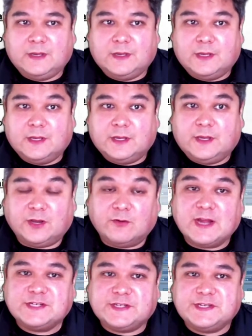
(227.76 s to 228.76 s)

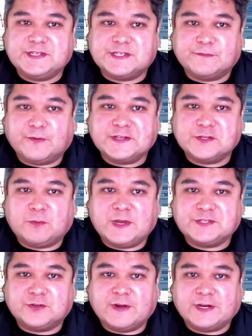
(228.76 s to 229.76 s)
Congratulations to Fraser West
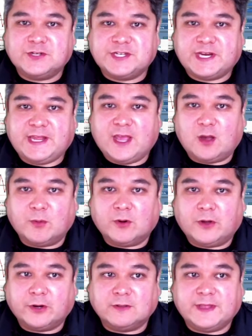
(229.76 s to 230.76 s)
Director Jenny Helmer on her
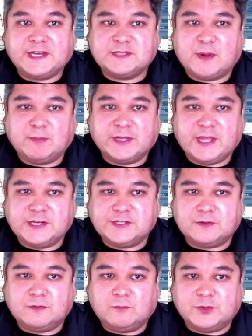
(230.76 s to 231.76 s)
latest publication,
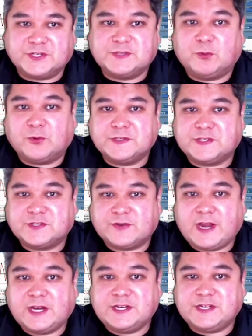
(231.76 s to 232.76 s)
which explores the
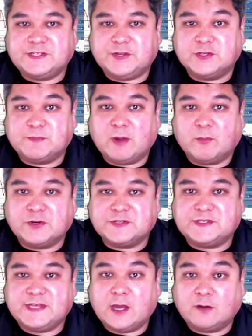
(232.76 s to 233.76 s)
strategies used by emergency
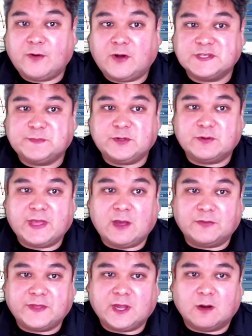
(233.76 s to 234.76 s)
out-of-hospital
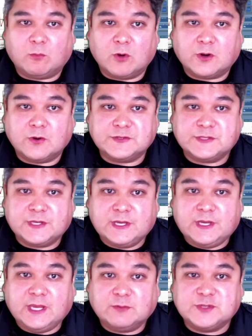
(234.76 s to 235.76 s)
healthcare workers in
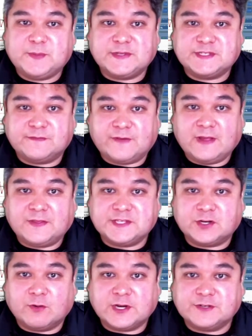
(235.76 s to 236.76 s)
response to violence and
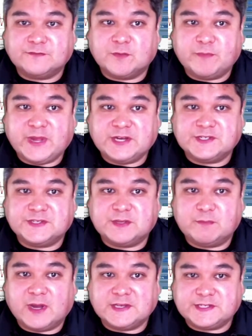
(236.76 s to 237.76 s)
aggression from patients and
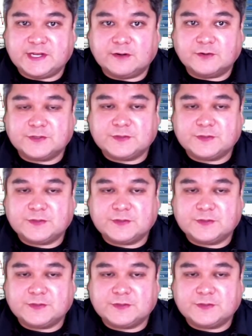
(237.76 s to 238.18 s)
bystanders.